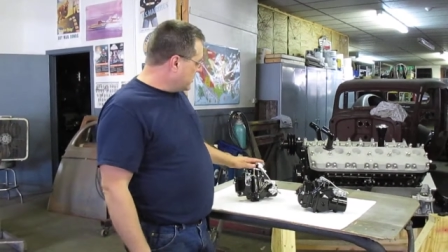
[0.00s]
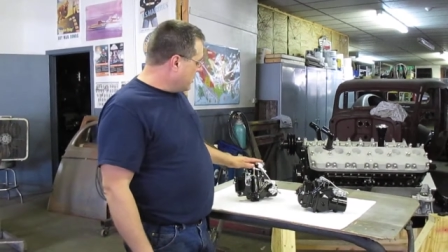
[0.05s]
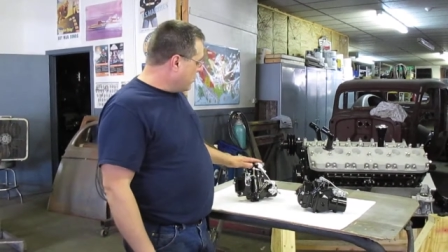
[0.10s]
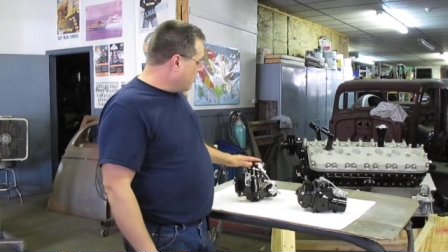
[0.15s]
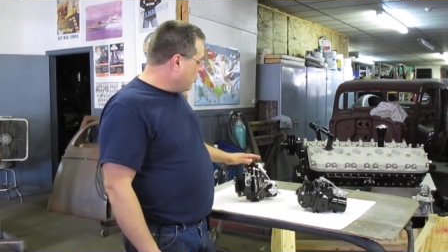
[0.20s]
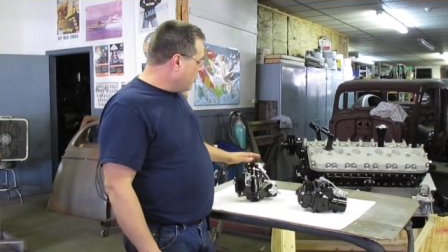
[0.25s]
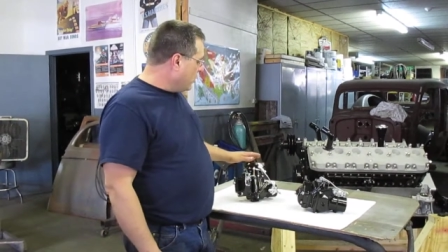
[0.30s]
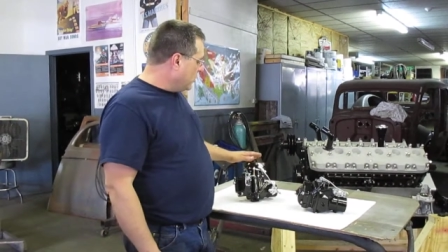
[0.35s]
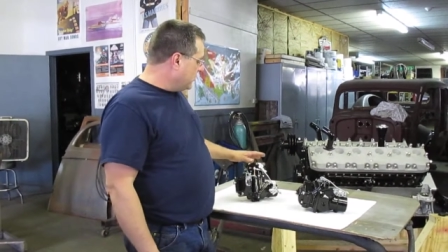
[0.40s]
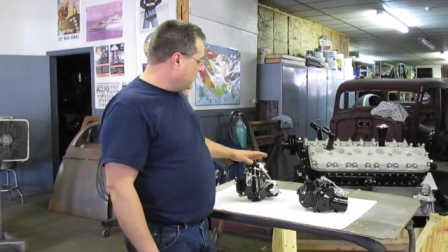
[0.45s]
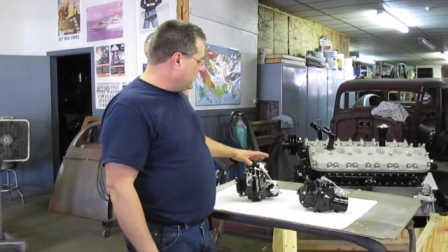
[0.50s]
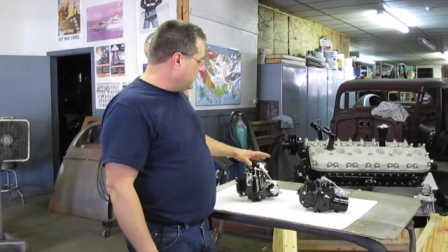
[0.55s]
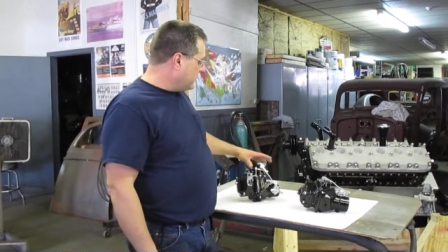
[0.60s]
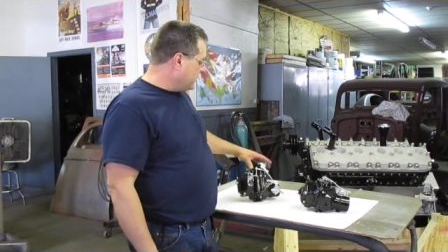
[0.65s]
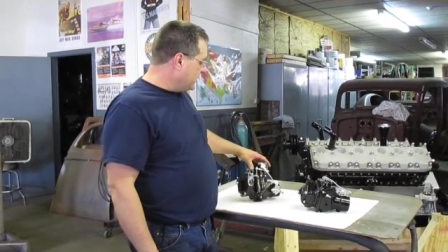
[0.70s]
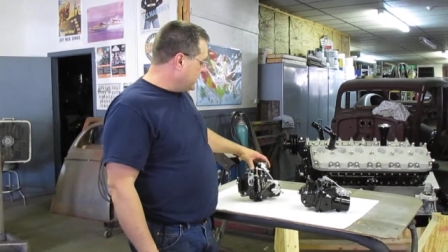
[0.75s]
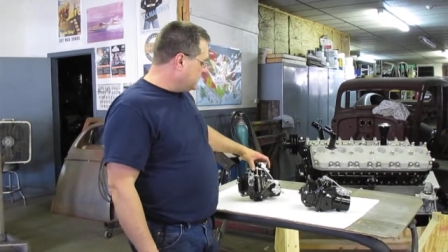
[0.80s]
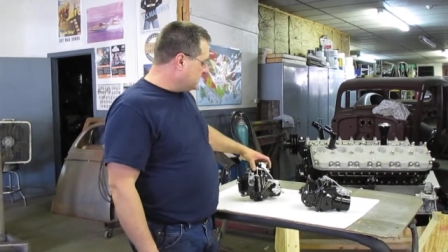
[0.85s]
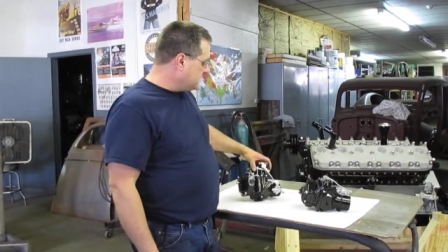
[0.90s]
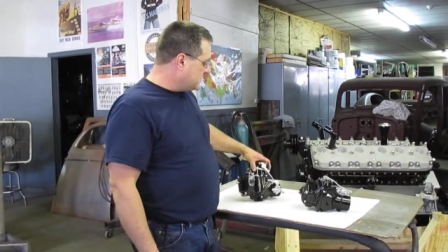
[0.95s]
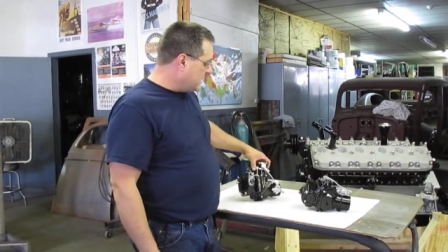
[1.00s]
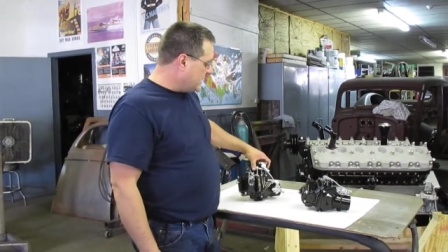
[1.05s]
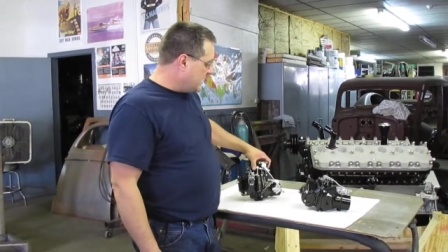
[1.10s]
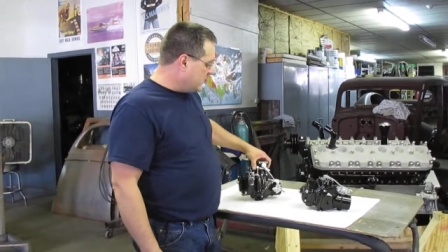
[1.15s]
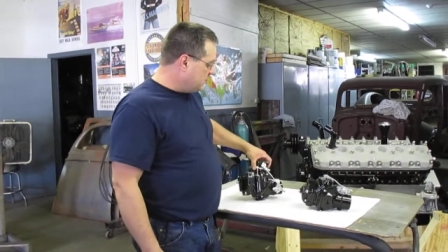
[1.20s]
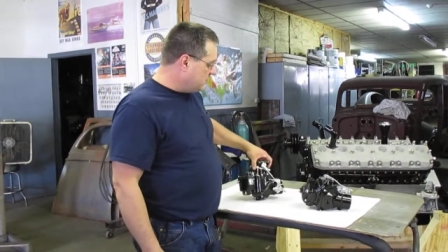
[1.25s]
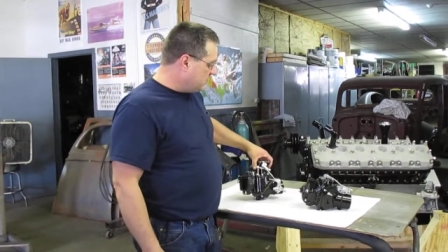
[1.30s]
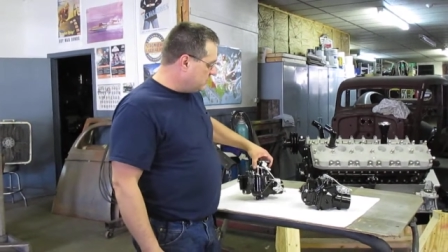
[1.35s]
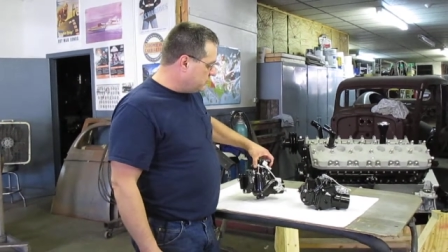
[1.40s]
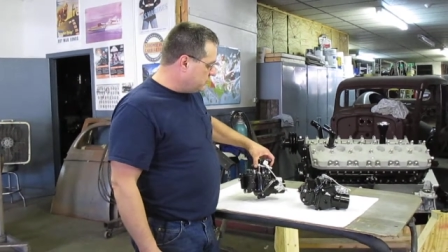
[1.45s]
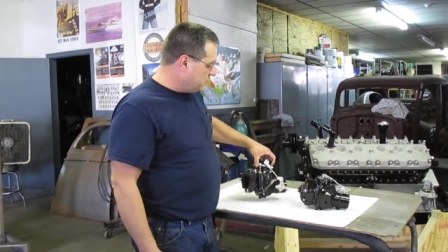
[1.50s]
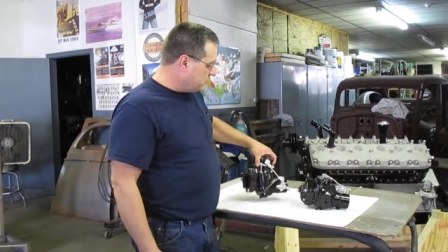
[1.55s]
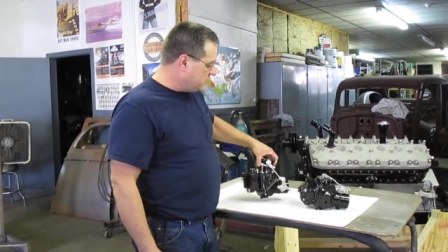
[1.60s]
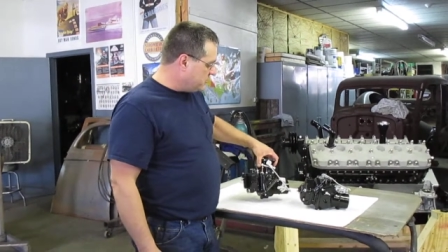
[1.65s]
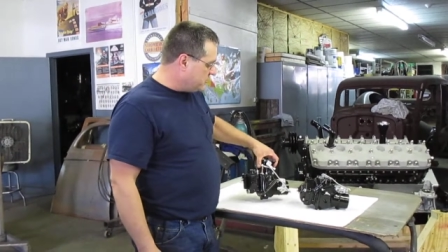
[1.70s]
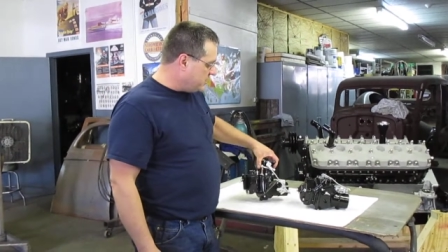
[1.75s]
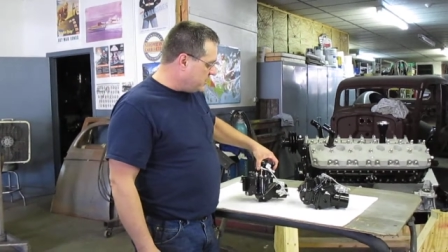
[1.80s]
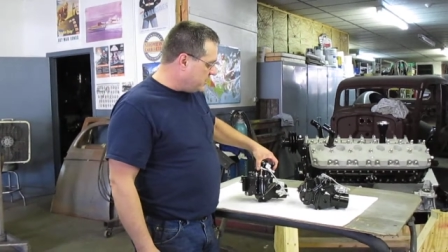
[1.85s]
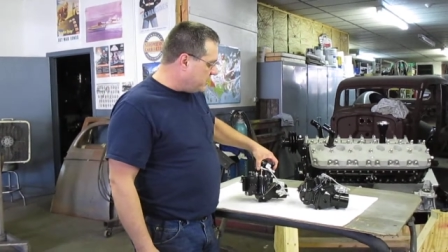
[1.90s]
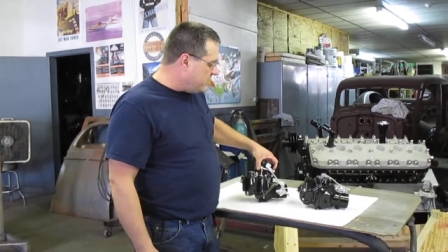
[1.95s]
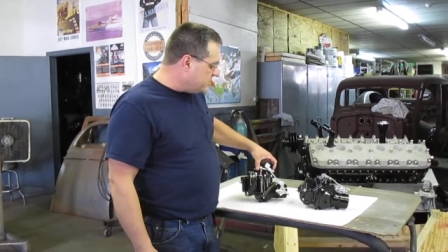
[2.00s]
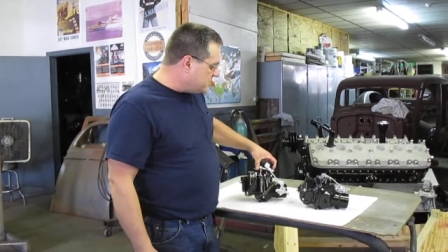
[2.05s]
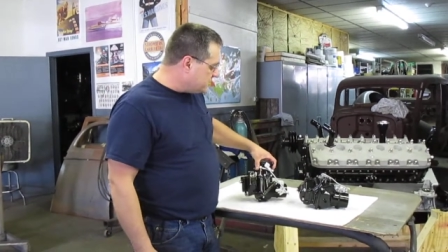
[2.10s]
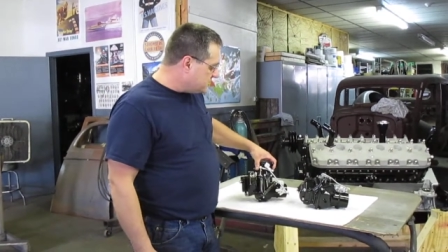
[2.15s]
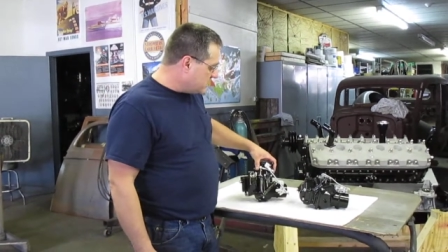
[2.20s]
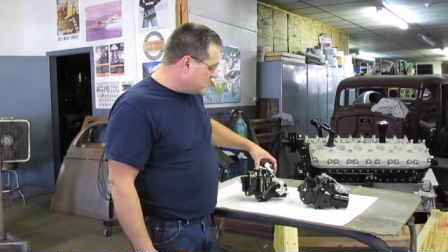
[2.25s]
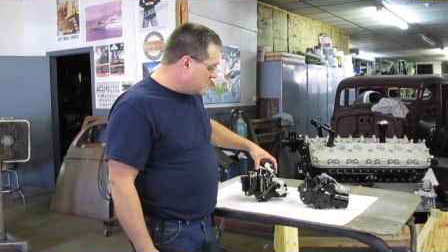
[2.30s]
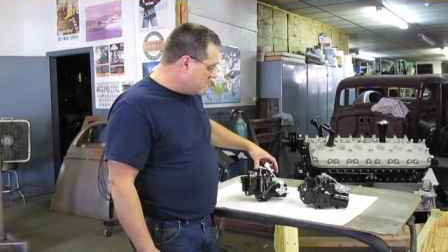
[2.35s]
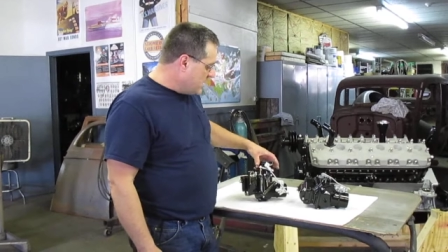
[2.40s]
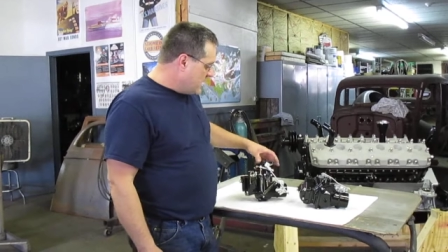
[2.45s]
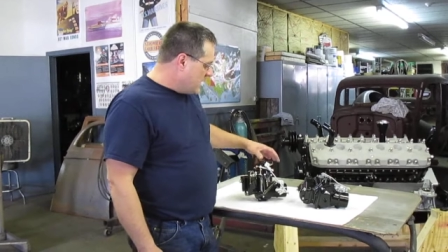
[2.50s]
Now, one of the things that I did with these,